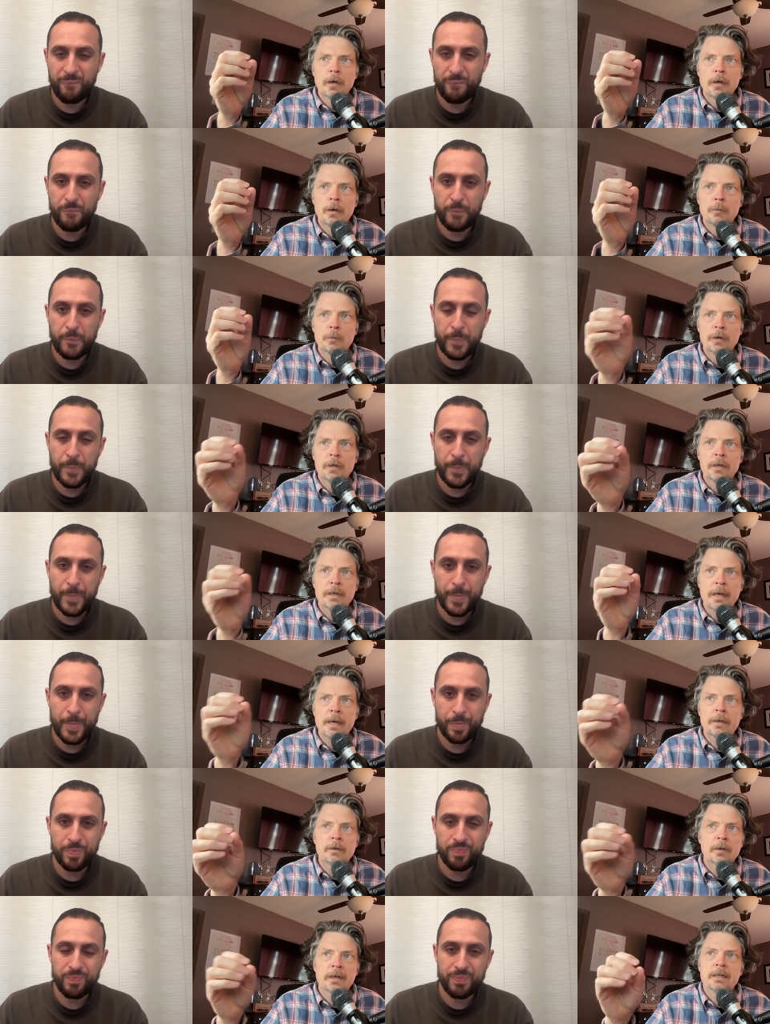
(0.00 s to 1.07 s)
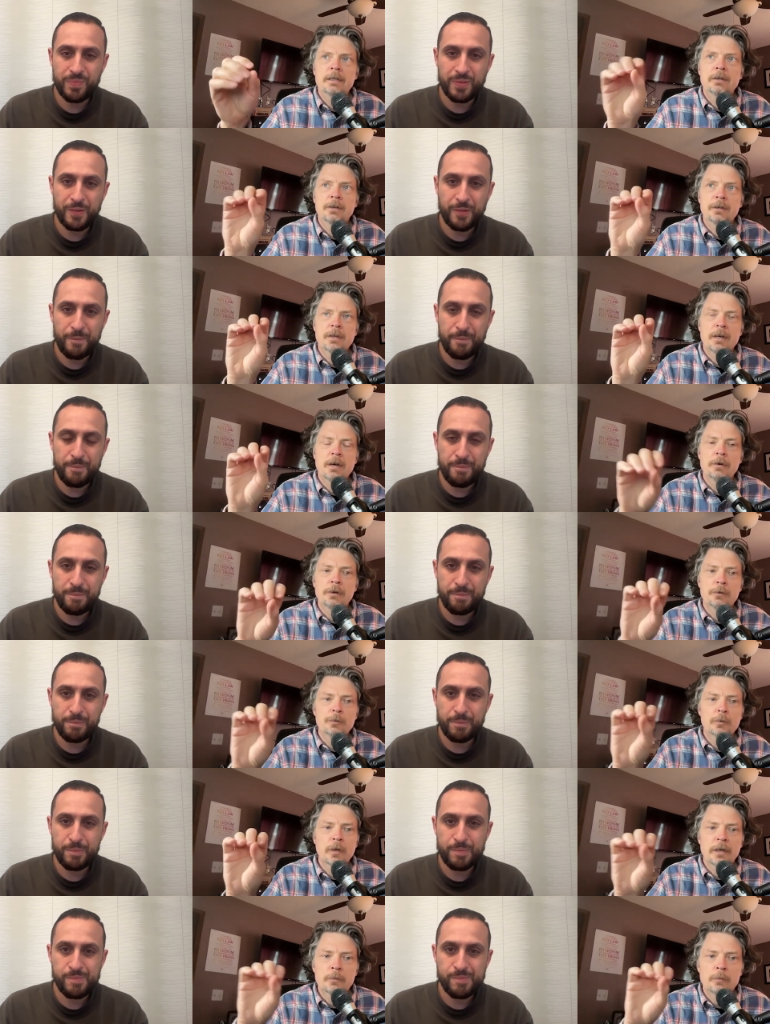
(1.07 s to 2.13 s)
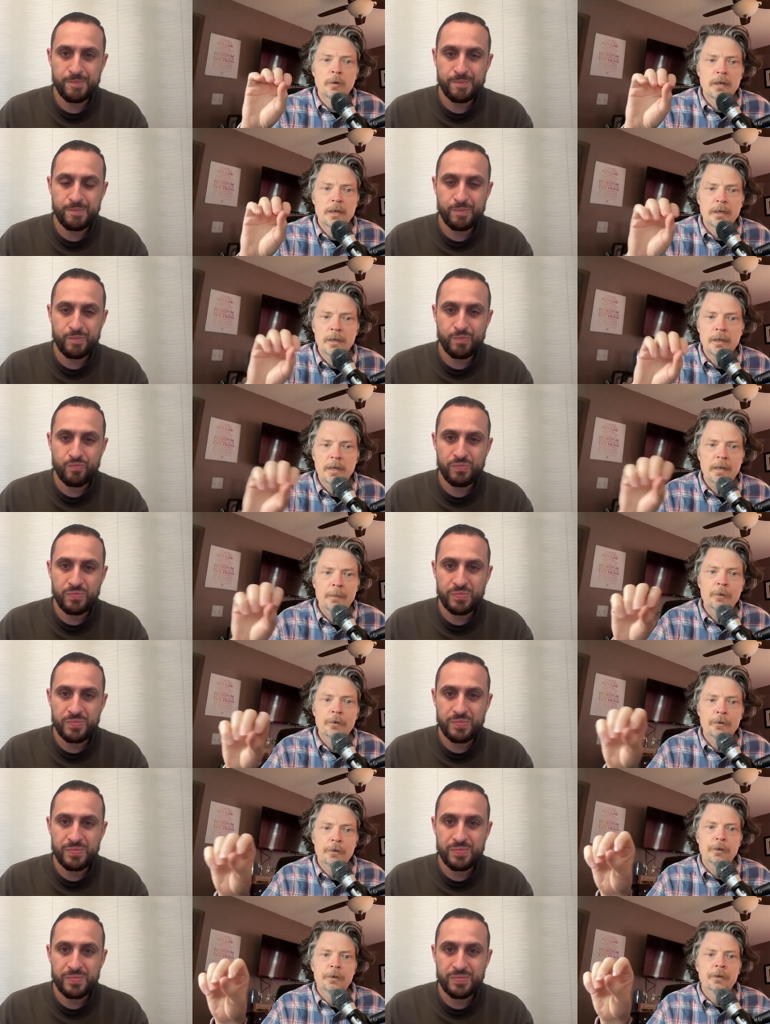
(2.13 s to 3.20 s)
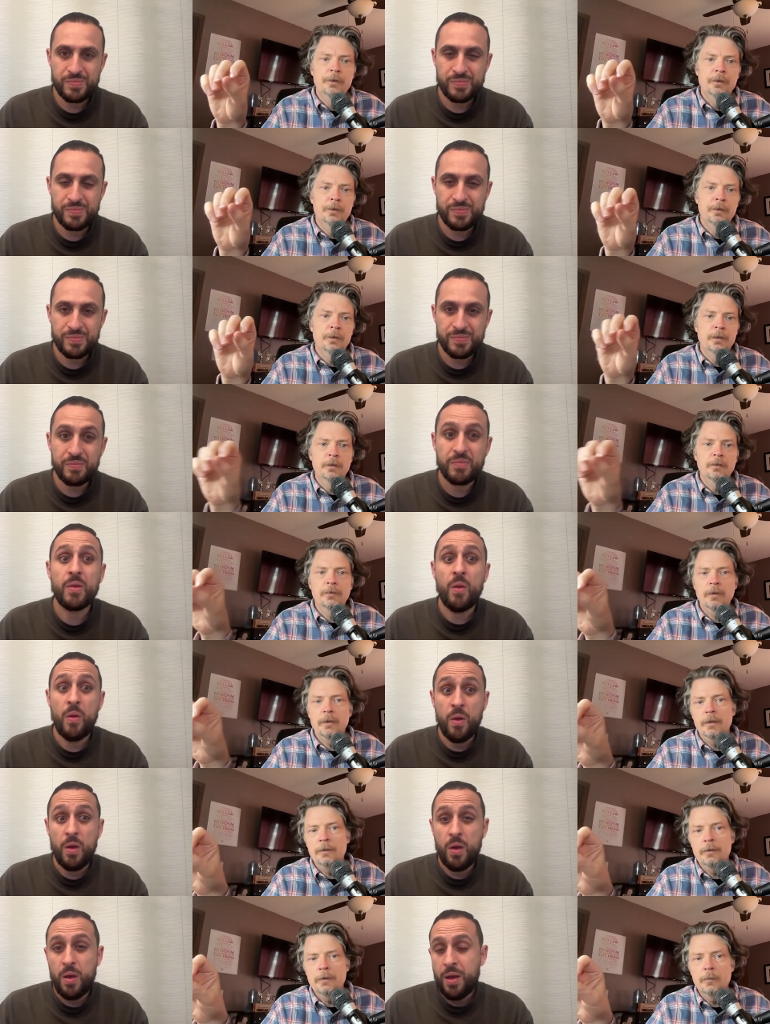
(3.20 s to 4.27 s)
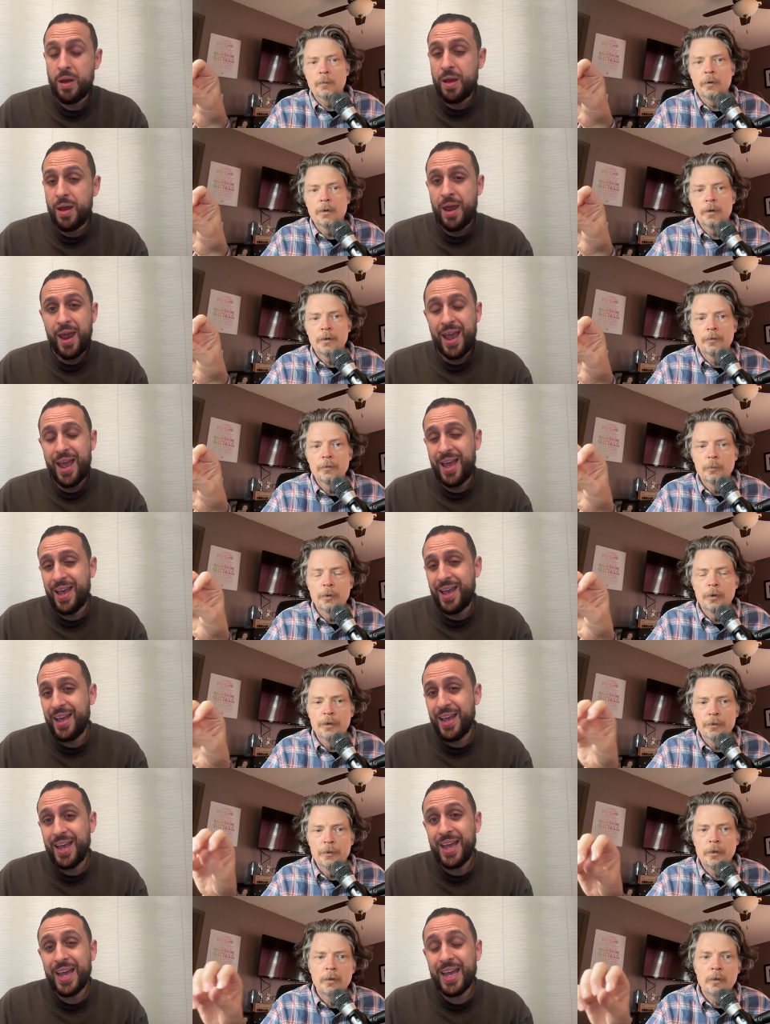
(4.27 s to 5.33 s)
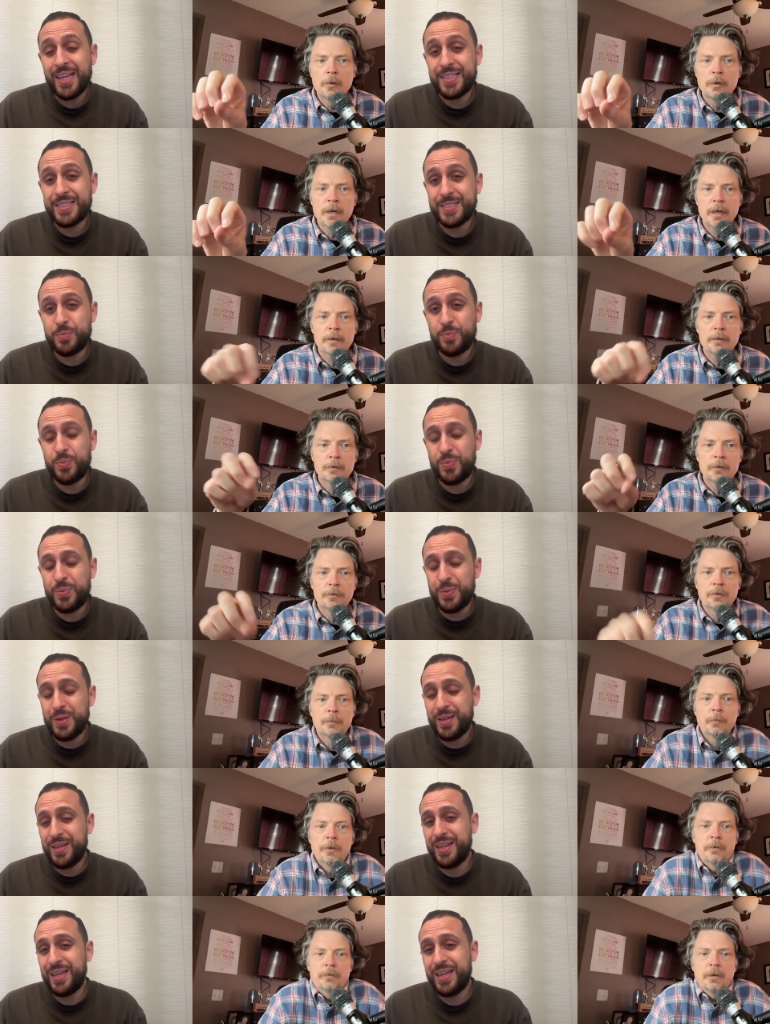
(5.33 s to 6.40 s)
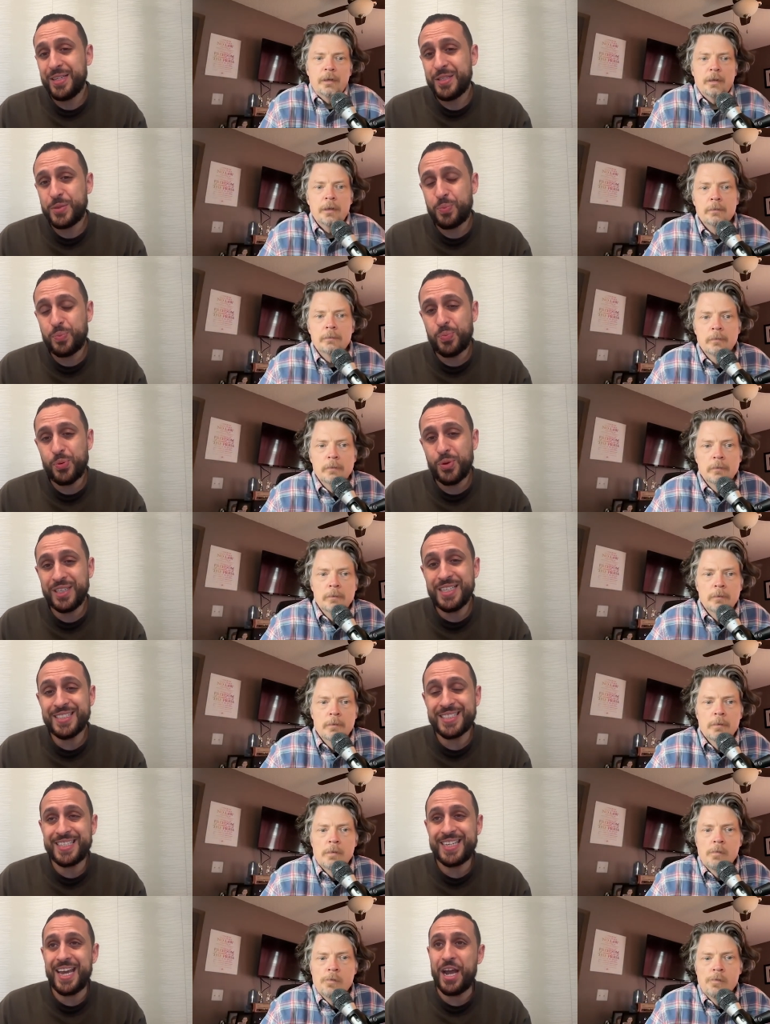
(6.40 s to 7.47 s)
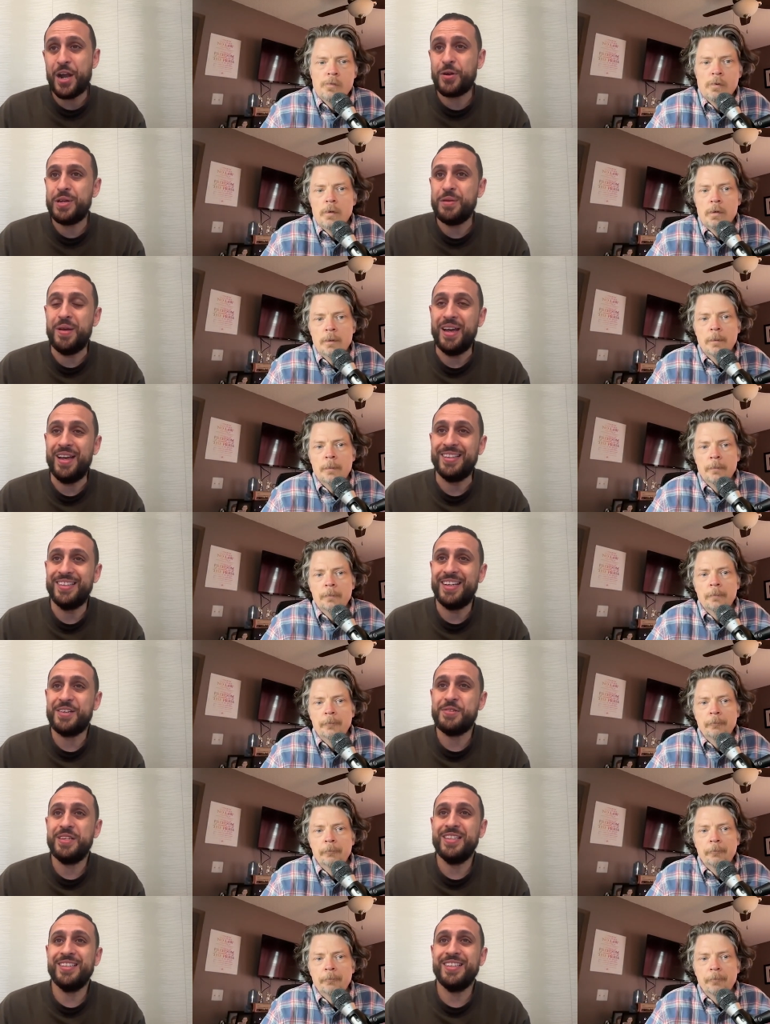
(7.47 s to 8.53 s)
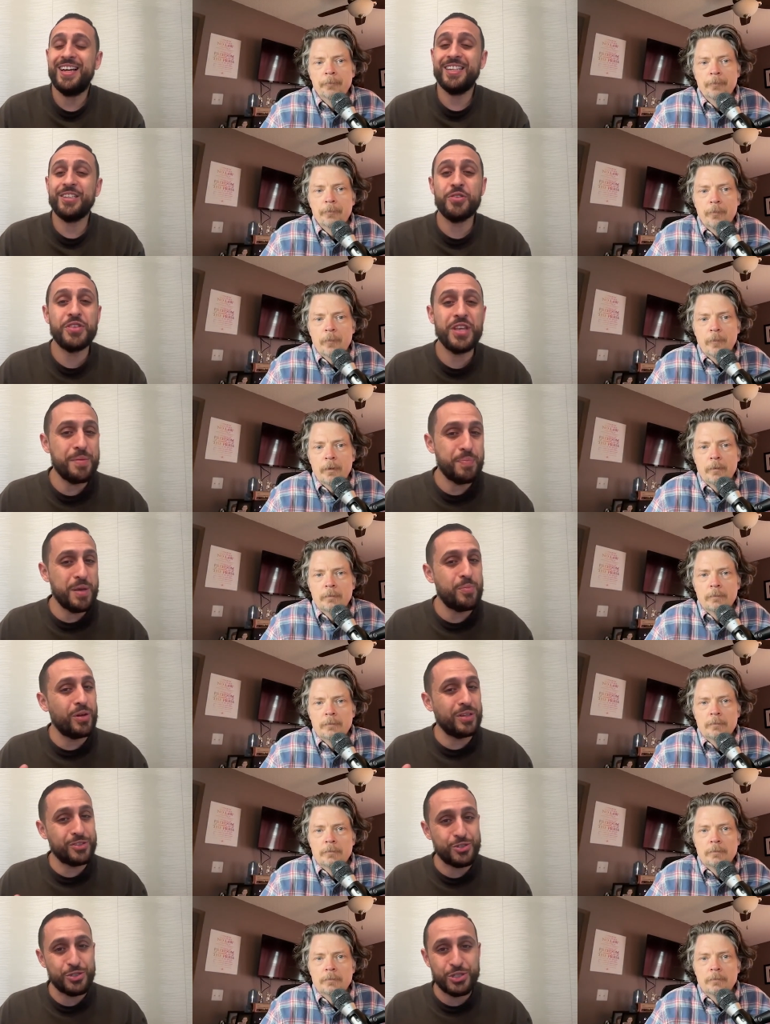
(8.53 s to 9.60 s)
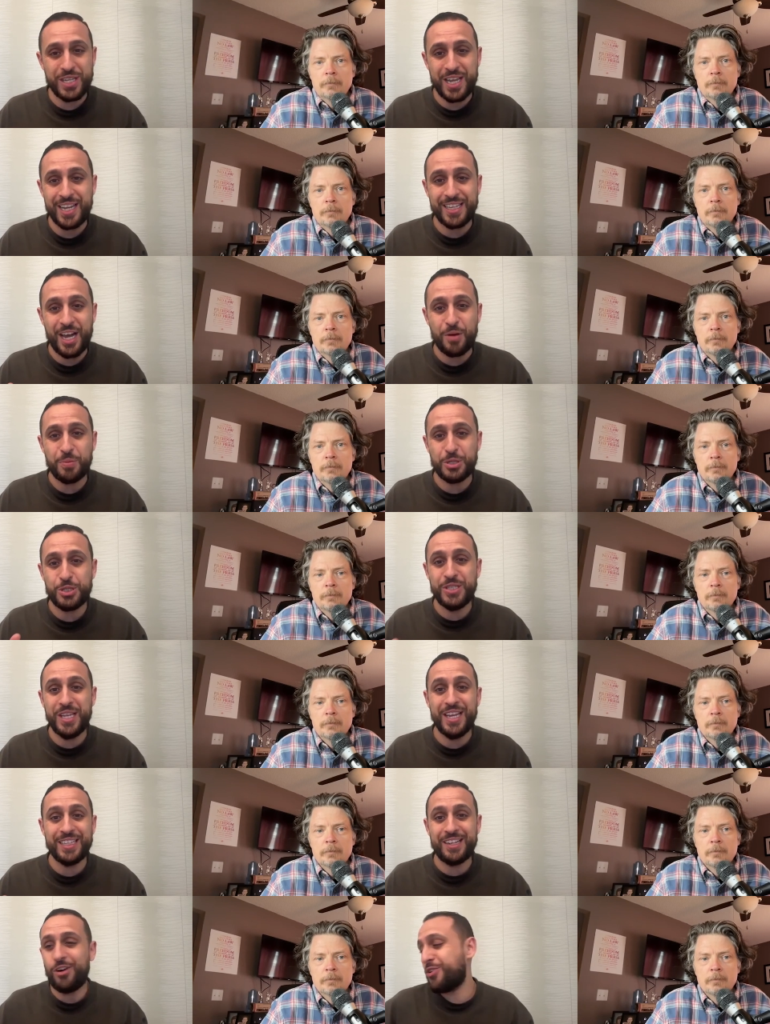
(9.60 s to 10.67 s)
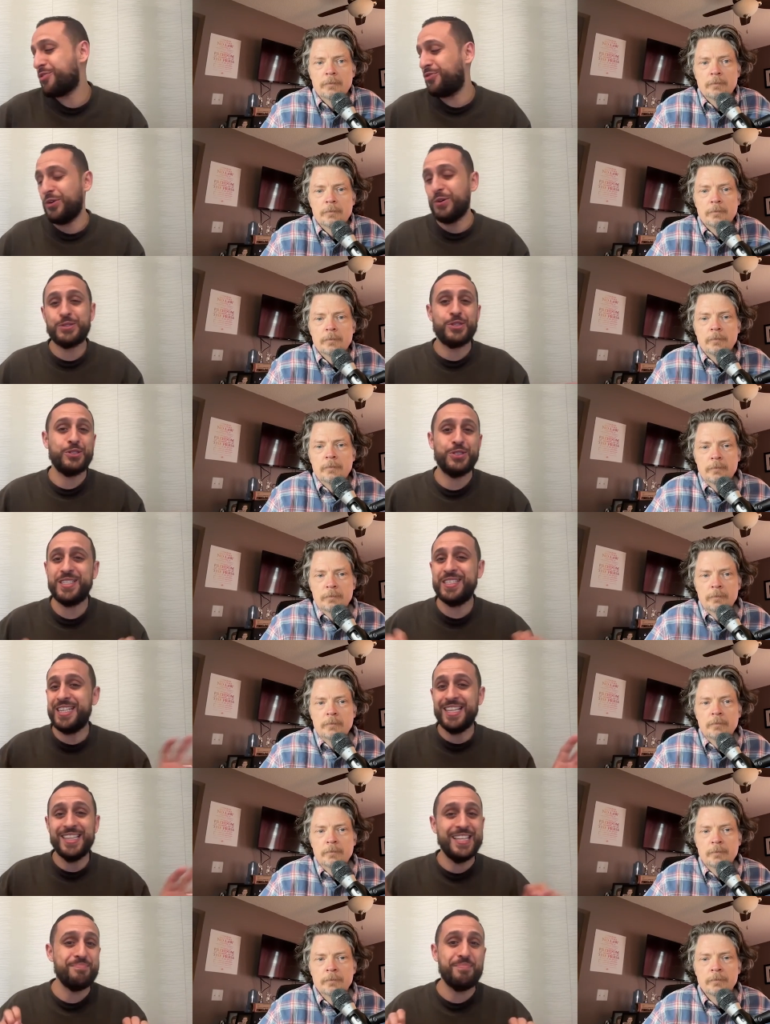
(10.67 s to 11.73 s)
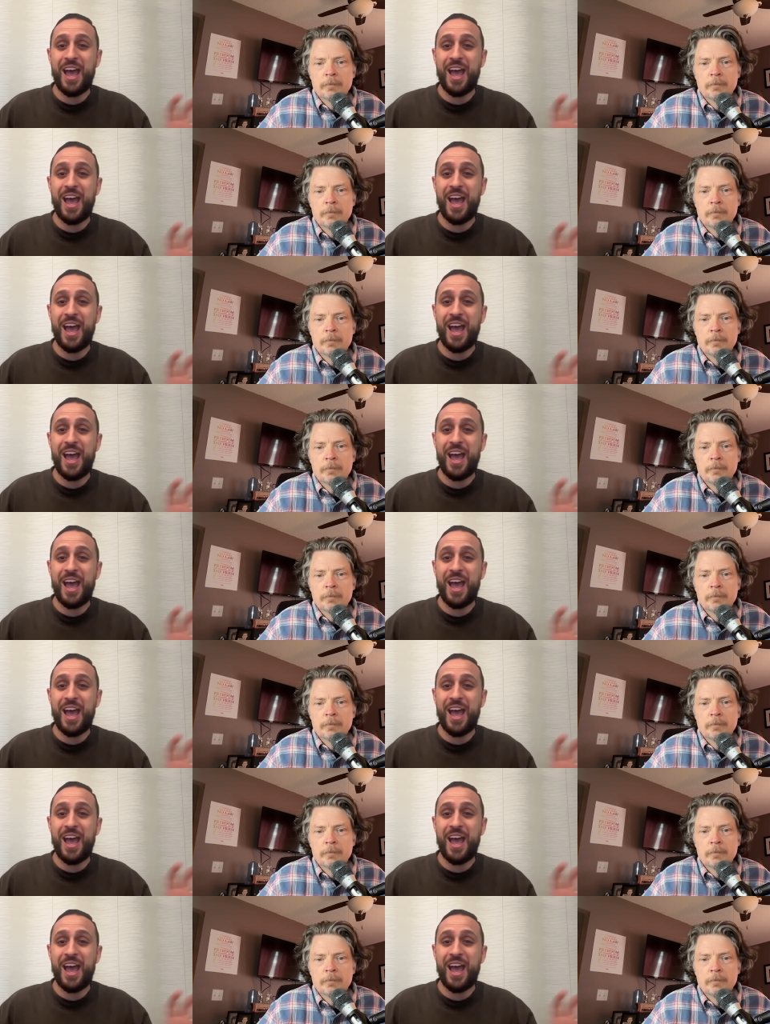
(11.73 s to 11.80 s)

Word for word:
Speaker 1: uh, would it get? Like, could it tell you like what kind of neighborhood in in a city you could work, where you could locate, it's,
Speaker 2: some things like it's that? It's pretty scary, man. I mean, I don't think people understand how much data our phones are just sending